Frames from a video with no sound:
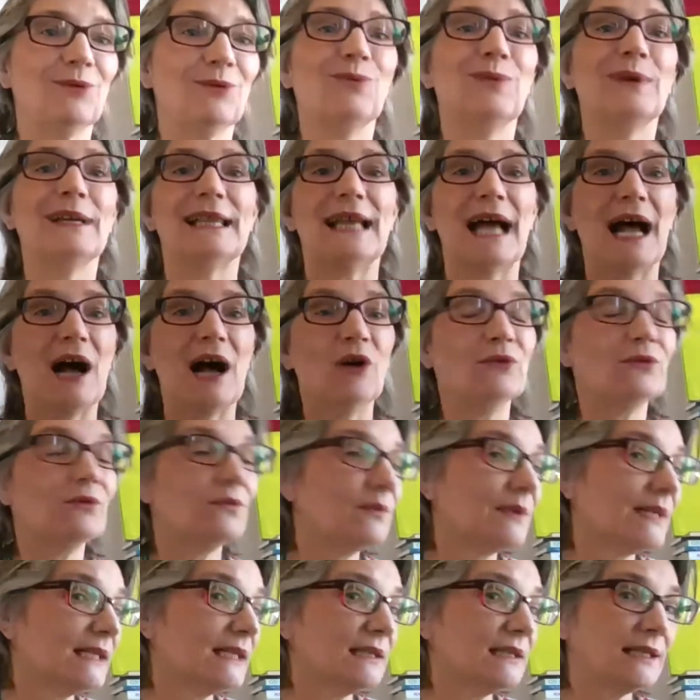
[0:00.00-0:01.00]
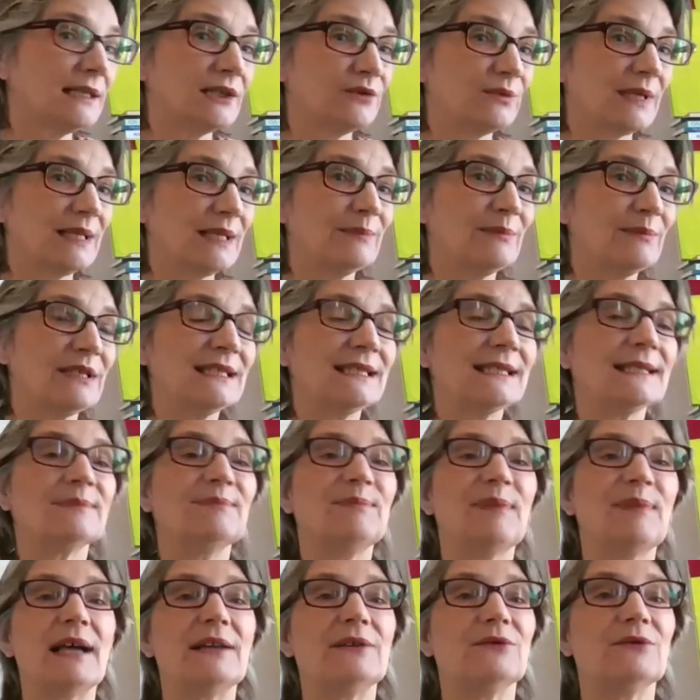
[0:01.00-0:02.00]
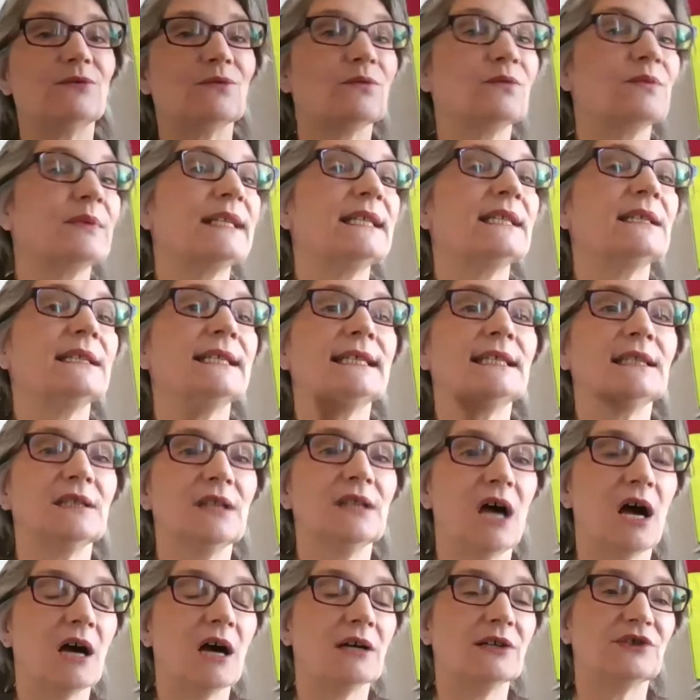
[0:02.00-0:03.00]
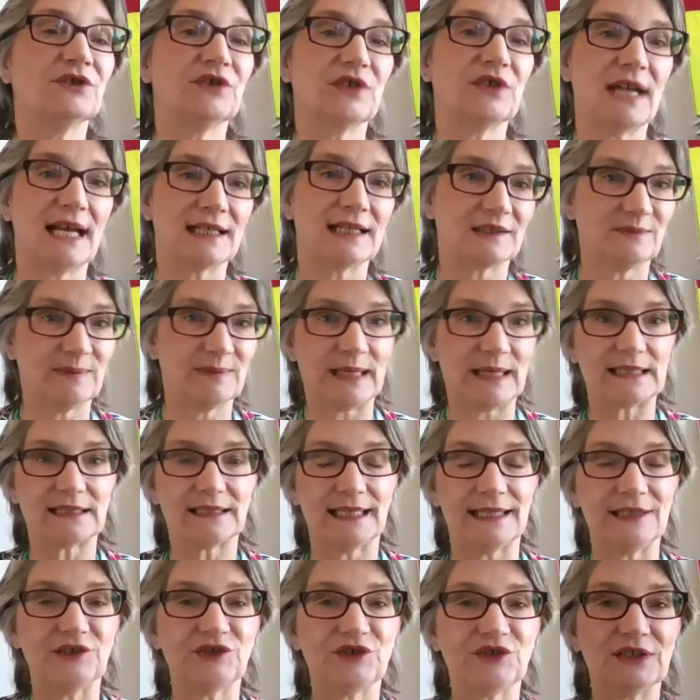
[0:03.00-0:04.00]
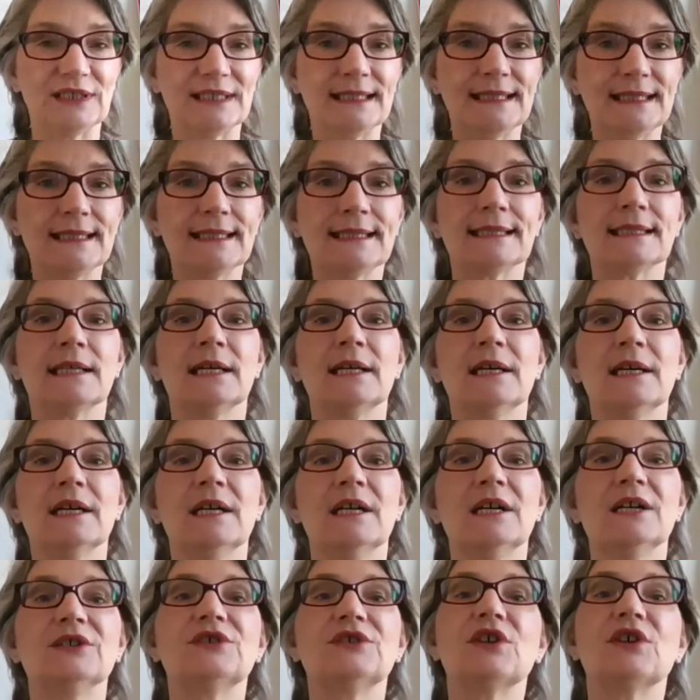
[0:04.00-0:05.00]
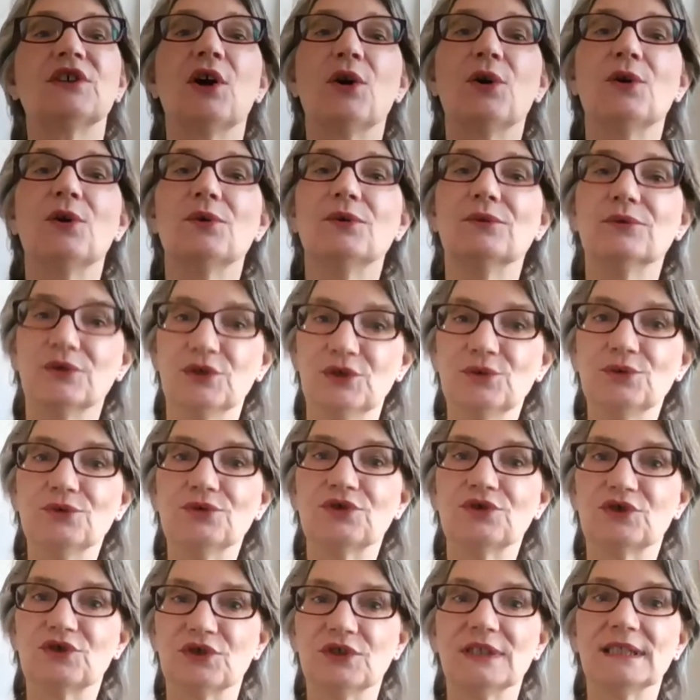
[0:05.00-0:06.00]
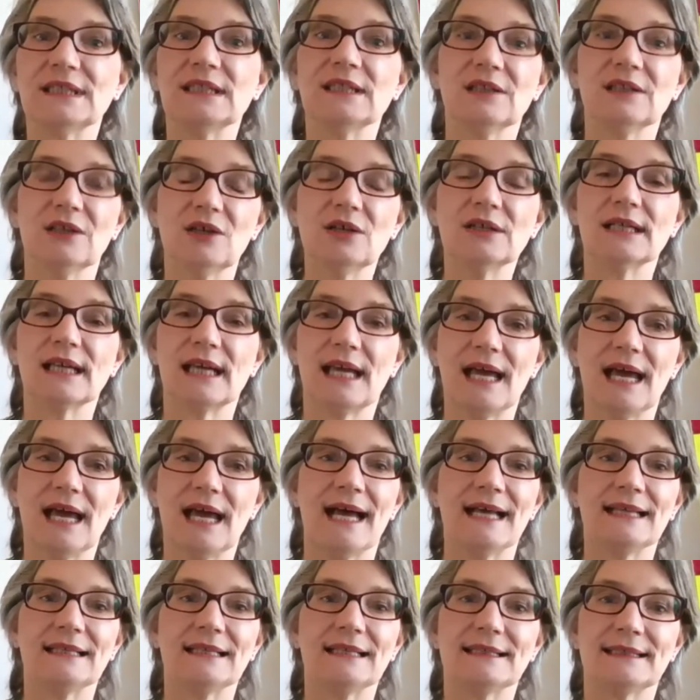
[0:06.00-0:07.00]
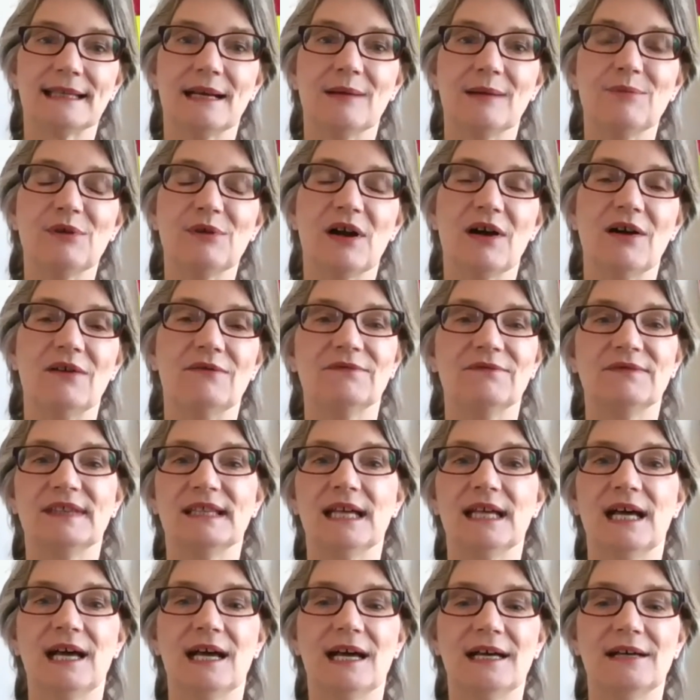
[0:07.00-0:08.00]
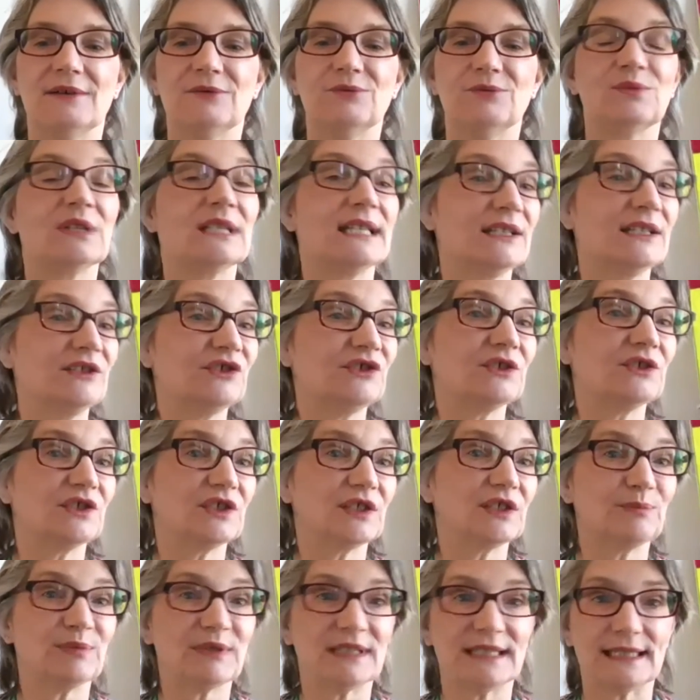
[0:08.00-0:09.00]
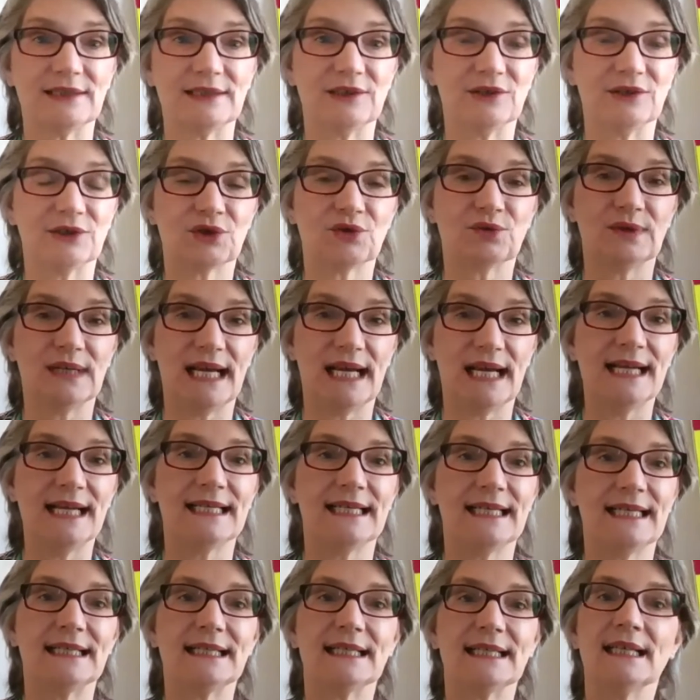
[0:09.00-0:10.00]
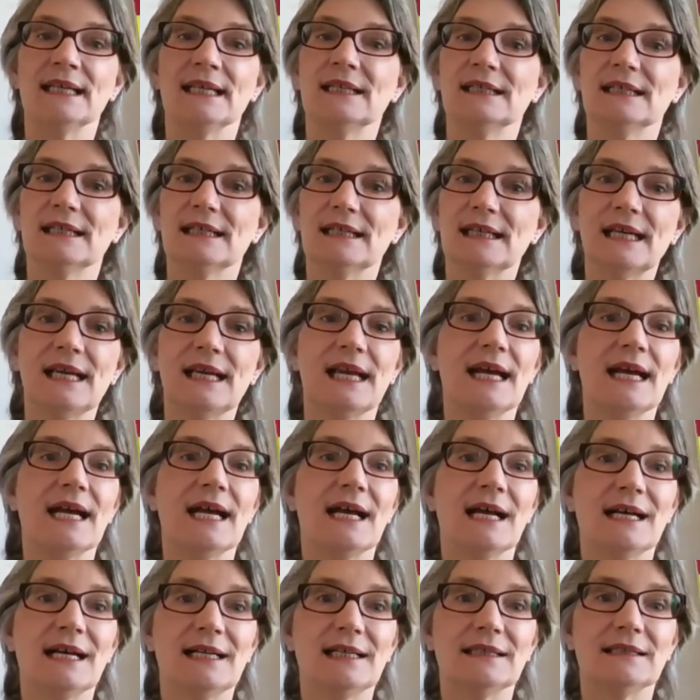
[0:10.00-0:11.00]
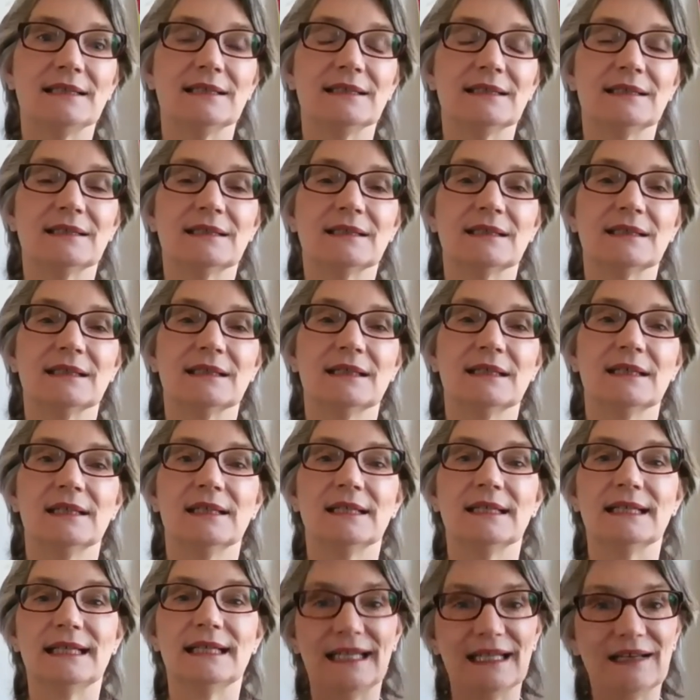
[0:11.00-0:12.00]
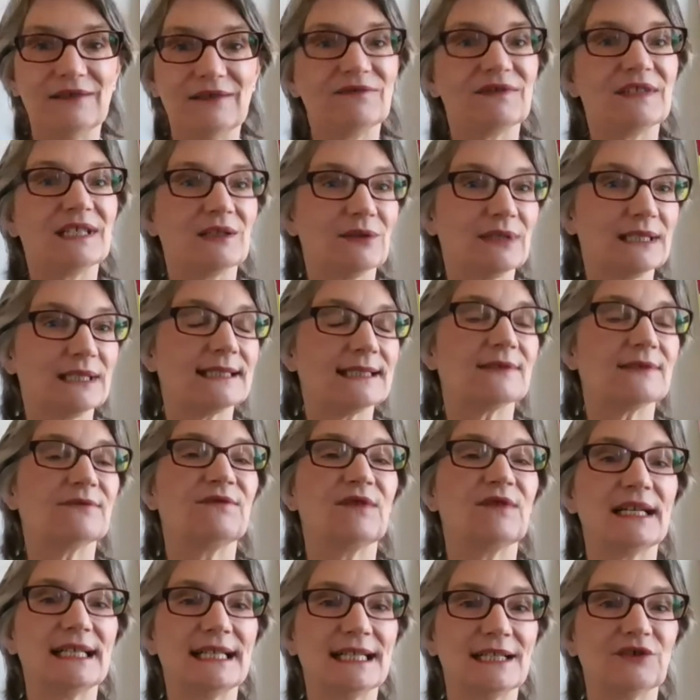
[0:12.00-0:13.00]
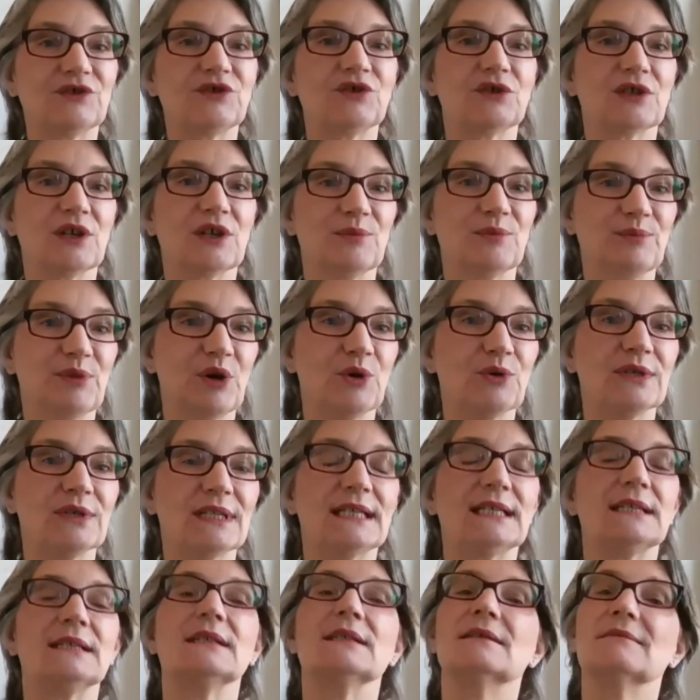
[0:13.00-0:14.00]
without written agreements, but really large expectations. So you should look at some of the relationships that you're creating, and if there is a financial component,